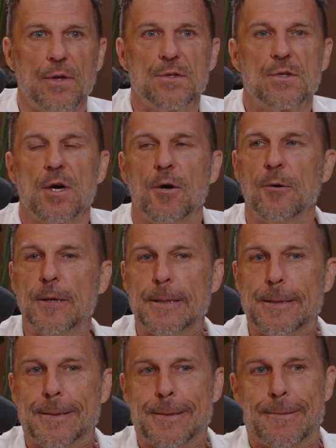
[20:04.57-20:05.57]
And so
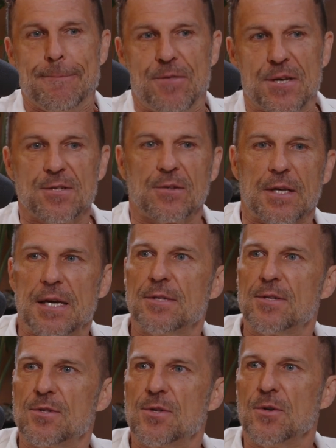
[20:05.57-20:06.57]
this
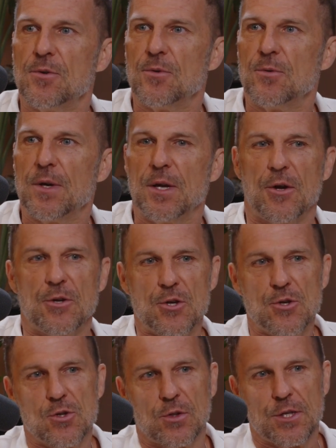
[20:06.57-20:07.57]
leads to,
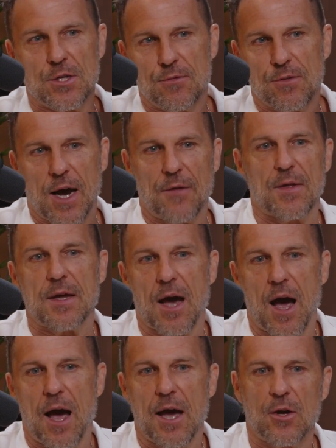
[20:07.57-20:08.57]
usually you've got the
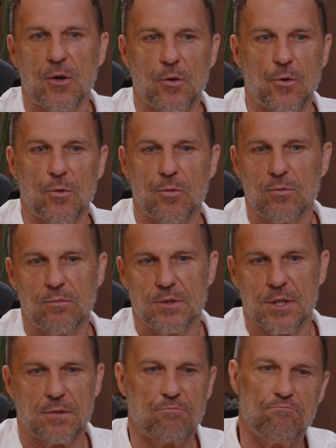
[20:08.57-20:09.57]
guy who
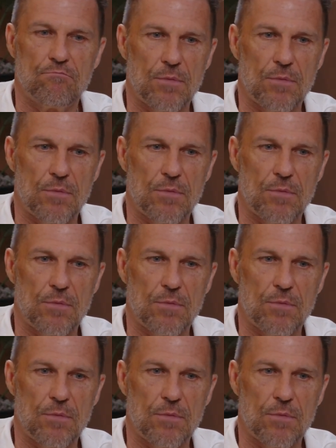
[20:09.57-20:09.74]
just,